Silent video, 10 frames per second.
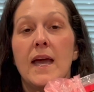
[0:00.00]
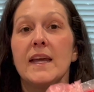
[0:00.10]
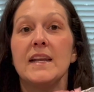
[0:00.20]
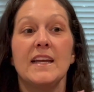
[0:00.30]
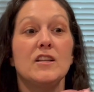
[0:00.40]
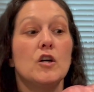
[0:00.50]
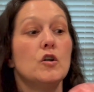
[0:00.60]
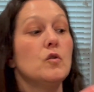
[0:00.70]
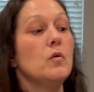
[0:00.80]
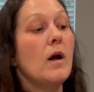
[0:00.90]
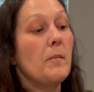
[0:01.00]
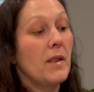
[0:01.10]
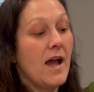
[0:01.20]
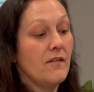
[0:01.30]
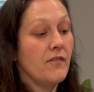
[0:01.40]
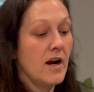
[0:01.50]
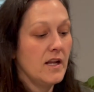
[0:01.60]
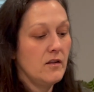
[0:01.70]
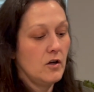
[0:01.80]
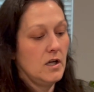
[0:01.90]
And I know Black
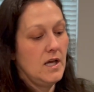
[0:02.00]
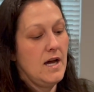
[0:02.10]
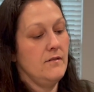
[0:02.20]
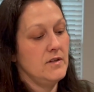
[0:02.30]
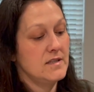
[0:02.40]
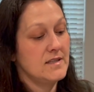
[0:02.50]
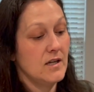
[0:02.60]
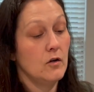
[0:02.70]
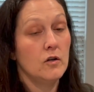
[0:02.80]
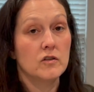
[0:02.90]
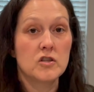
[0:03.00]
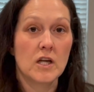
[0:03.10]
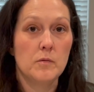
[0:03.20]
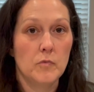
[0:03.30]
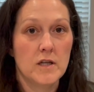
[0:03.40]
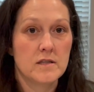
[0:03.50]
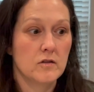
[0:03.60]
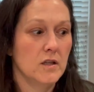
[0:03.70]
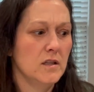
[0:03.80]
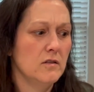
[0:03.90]
Friday, they're gonna have a sale on chicken breast.
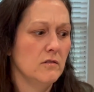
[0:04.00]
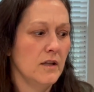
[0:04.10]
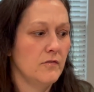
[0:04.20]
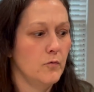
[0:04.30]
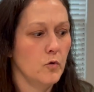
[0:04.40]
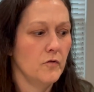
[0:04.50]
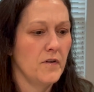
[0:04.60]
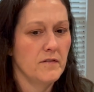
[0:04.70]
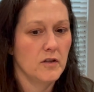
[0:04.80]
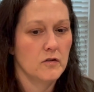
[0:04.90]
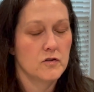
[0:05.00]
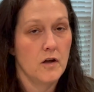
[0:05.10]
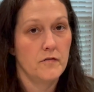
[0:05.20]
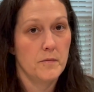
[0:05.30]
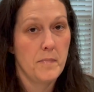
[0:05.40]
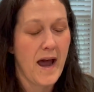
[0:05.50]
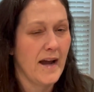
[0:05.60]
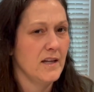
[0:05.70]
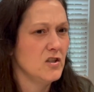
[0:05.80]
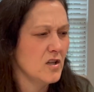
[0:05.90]
They're gonna do like four or $5 off a
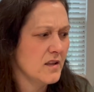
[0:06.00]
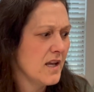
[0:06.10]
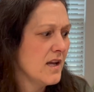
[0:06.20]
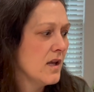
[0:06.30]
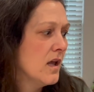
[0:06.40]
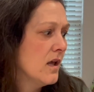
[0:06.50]
package, I think.